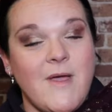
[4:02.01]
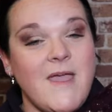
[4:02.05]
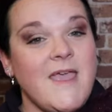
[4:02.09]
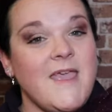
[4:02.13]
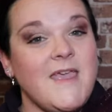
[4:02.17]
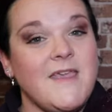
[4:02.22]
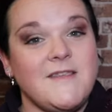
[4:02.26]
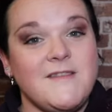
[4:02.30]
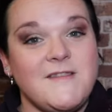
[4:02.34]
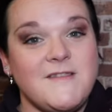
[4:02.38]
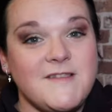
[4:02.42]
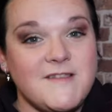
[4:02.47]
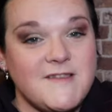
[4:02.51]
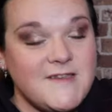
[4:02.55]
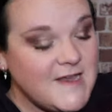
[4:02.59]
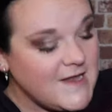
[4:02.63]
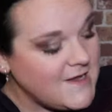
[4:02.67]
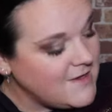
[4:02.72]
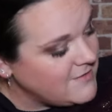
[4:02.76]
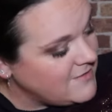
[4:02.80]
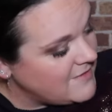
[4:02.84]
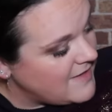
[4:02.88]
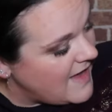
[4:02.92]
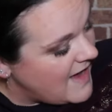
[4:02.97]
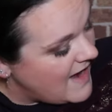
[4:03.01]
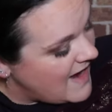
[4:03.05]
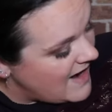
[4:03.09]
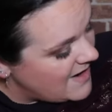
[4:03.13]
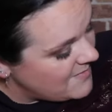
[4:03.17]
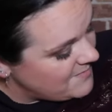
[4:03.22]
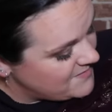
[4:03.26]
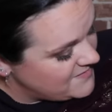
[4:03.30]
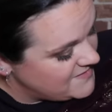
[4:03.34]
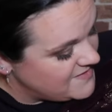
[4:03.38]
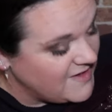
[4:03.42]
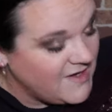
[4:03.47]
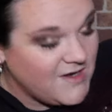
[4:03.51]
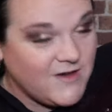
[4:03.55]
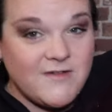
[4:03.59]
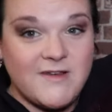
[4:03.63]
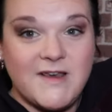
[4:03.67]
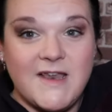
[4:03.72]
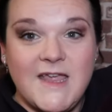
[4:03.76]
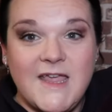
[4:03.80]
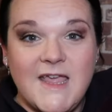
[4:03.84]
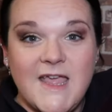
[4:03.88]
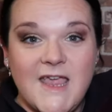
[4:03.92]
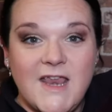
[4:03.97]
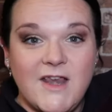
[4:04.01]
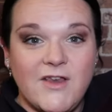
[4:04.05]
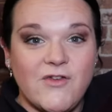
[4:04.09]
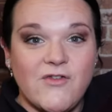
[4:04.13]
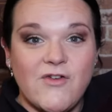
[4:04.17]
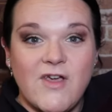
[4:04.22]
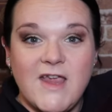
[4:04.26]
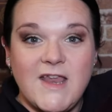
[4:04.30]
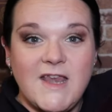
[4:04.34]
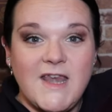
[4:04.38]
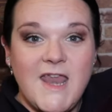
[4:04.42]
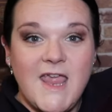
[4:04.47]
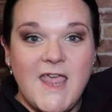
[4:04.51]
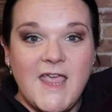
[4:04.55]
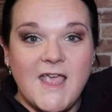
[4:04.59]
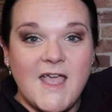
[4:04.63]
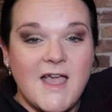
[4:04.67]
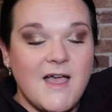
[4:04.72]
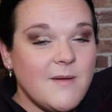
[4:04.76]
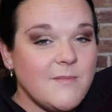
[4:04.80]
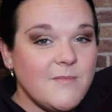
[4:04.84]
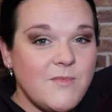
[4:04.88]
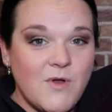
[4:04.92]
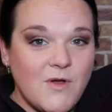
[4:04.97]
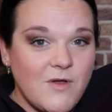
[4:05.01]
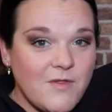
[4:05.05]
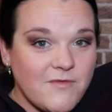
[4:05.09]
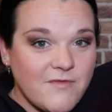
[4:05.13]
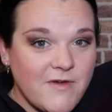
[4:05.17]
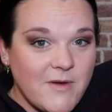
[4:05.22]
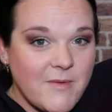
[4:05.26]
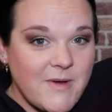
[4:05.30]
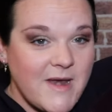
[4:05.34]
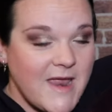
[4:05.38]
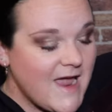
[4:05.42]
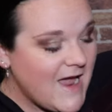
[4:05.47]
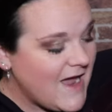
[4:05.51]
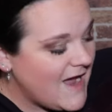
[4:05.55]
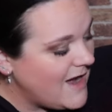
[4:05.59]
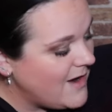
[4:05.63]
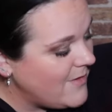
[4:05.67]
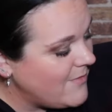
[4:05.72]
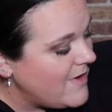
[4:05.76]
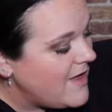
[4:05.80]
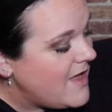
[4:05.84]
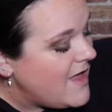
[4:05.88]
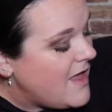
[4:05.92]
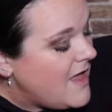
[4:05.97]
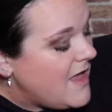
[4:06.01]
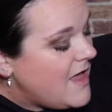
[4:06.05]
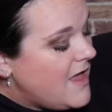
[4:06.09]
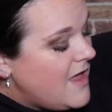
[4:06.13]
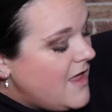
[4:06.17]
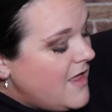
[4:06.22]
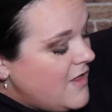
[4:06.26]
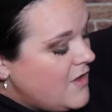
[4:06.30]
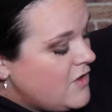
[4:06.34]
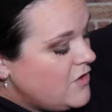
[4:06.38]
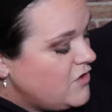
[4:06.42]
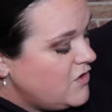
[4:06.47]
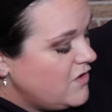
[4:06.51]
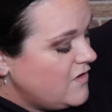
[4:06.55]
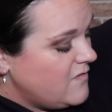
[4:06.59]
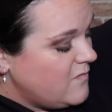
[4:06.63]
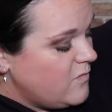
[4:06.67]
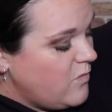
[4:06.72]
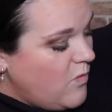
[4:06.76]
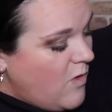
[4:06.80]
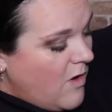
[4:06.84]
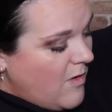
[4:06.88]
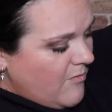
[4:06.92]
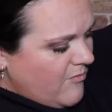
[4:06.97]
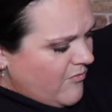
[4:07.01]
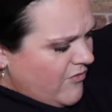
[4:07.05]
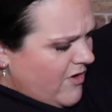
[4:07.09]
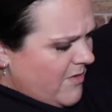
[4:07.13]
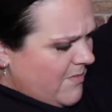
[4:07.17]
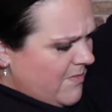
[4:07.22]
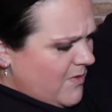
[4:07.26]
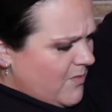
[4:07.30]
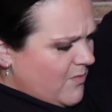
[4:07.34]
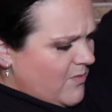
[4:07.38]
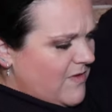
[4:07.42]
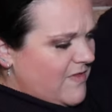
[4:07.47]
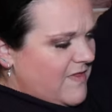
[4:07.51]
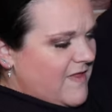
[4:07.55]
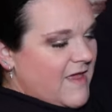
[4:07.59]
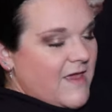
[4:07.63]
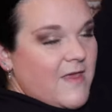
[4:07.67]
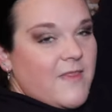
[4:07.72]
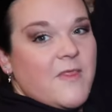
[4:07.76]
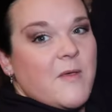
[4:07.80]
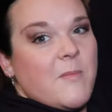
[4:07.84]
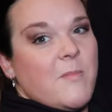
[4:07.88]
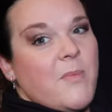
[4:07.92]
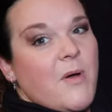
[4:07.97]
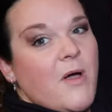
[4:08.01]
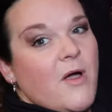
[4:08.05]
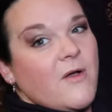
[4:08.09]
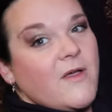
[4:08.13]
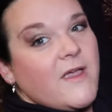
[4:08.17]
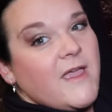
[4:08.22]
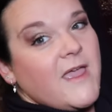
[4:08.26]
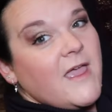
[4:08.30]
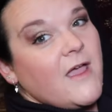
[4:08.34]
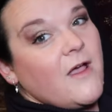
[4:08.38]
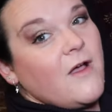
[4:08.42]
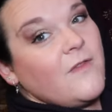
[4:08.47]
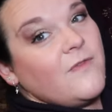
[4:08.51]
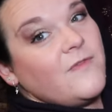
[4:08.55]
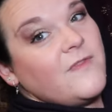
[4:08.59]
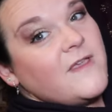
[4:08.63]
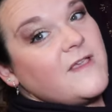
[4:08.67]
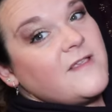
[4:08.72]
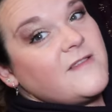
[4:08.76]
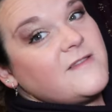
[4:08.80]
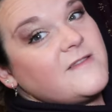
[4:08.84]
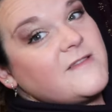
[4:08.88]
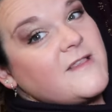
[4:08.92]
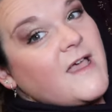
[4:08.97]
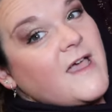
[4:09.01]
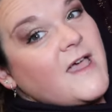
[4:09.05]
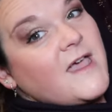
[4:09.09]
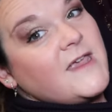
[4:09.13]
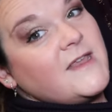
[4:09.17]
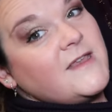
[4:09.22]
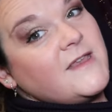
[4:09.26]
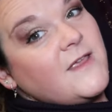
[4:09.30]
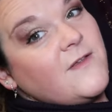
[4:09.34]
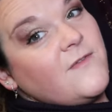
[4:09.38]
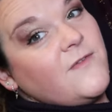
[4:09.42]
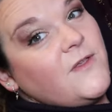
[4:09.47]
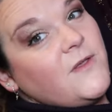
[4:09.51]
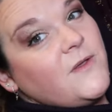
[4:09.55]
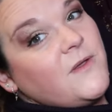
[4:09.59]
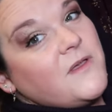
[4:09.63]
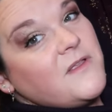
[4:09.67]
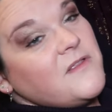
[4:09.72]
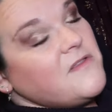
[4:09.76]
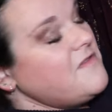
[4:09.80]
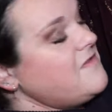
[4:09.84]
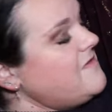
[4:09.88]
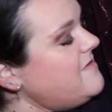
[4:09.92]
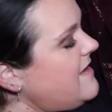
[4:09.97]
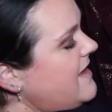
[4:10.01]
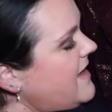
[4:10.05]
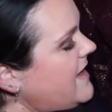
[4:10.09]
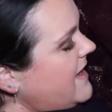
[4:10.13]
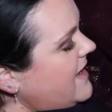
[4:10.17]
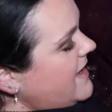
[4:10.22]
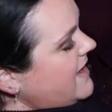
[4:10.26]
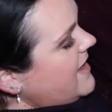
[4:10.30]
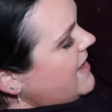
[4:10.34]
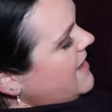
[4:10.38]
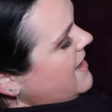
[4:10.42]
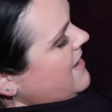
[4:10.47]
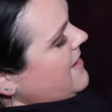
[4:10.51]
It is still absolutely in great nick. I'm not throwing it out. Just one problem with it, the pocket on this side, if you can see,